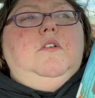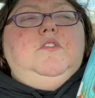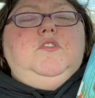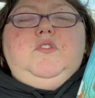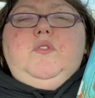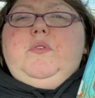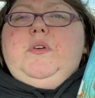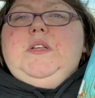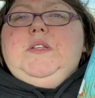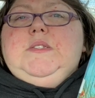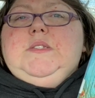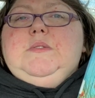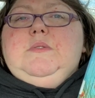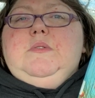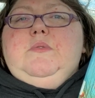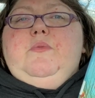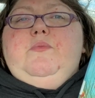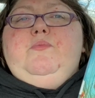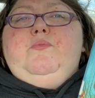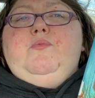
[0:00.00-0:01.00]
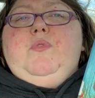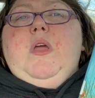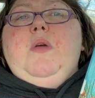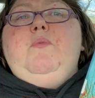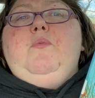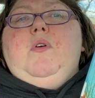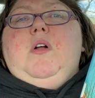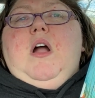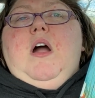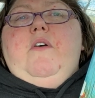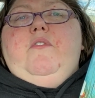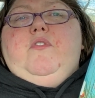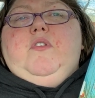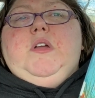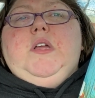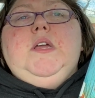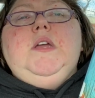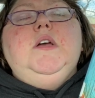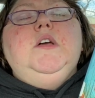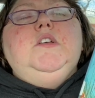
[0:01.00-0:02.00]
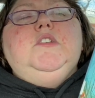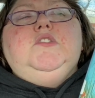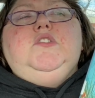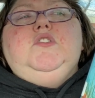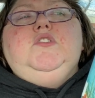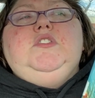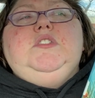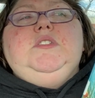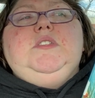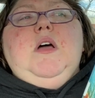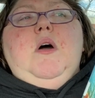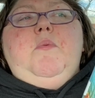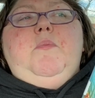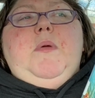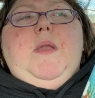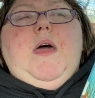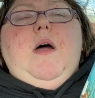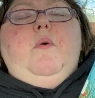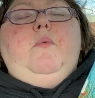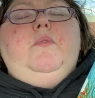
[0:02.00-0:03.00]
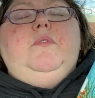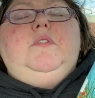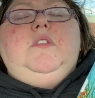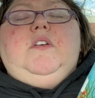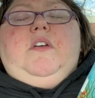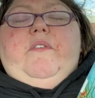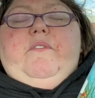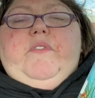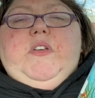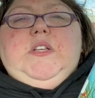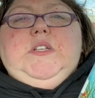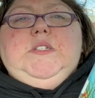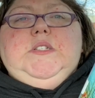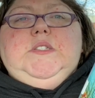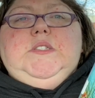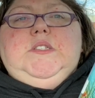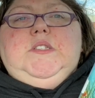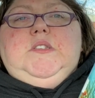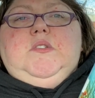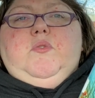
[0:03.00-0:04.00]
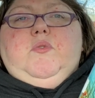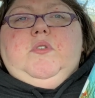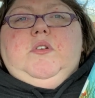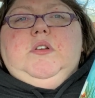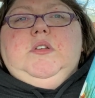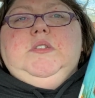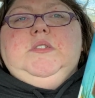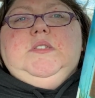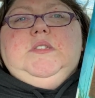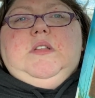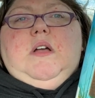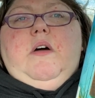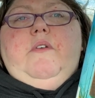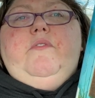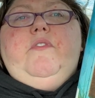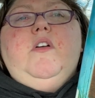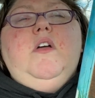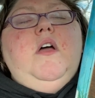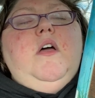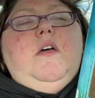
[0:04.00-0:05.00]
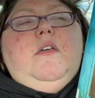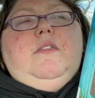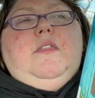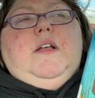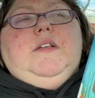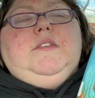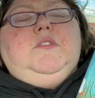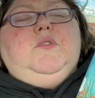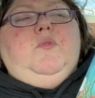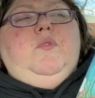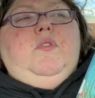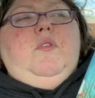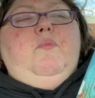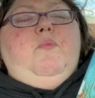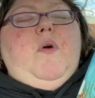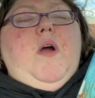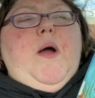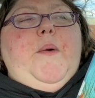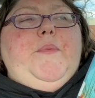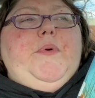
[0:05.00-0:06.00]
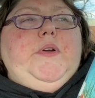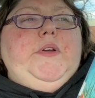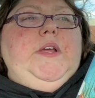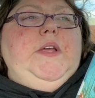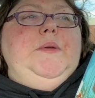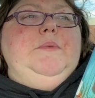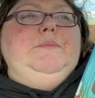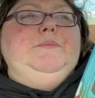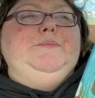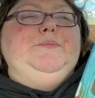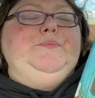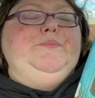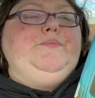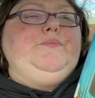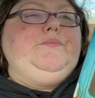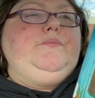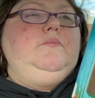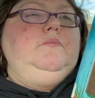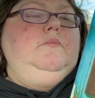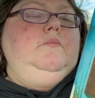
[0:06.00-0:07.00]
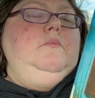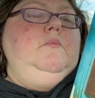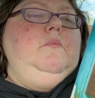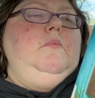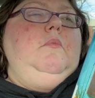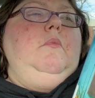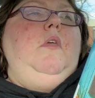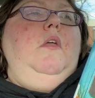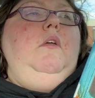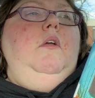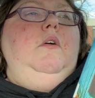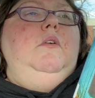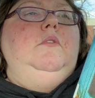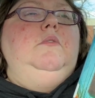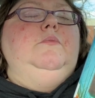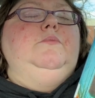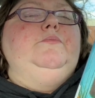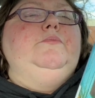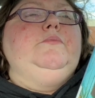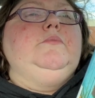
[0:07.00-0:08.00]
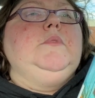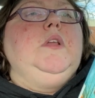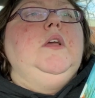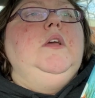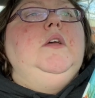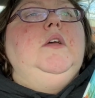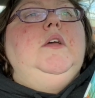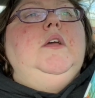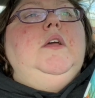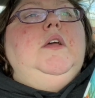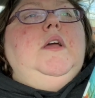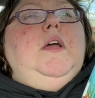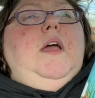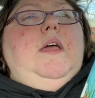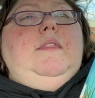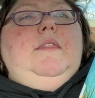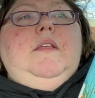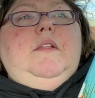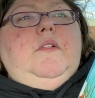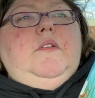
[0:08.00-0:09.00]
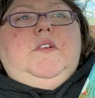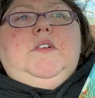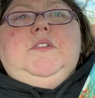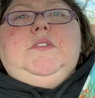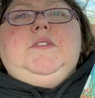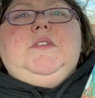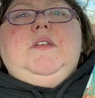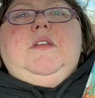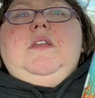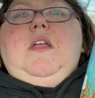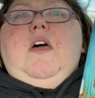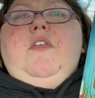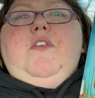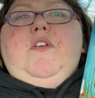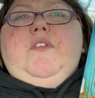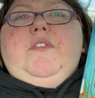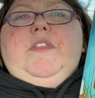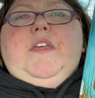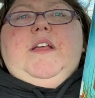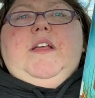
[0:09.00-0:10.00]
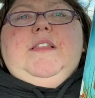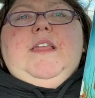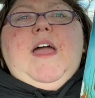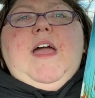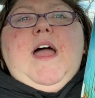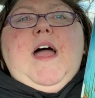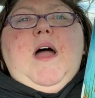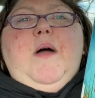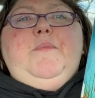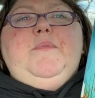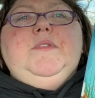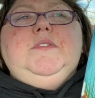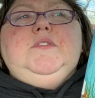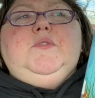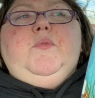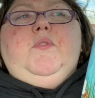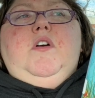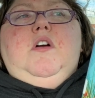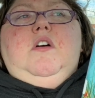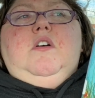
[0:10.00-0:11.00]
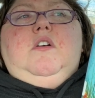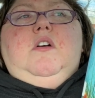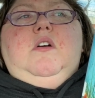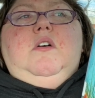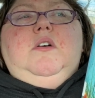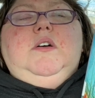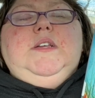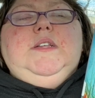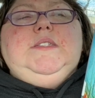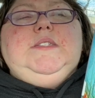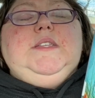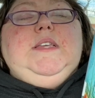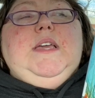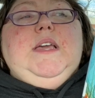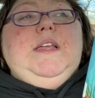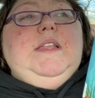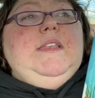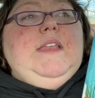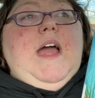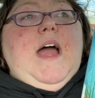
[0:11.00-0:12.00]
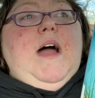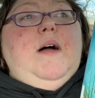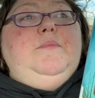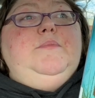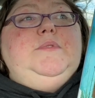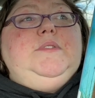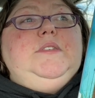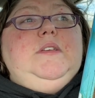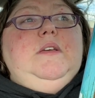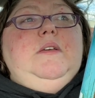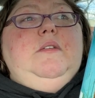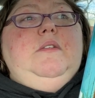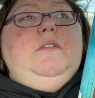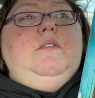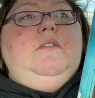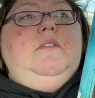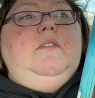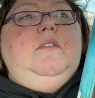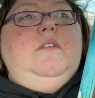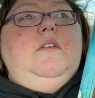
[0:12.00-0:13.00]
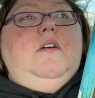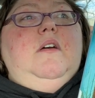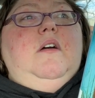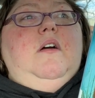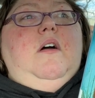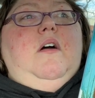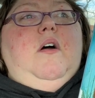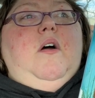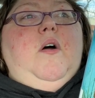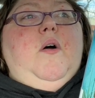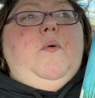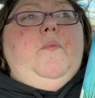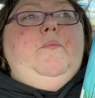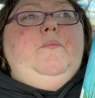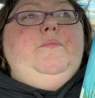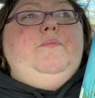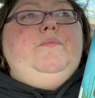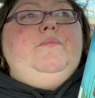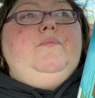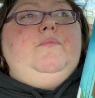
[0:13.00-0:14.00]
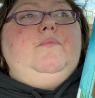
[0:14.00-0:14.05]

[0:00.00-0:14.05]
till he's in recovery. So she's helping out with the convenience store and stuff that's on the property. Um and then there's another thing that happens where a girl gets kidnapped, and um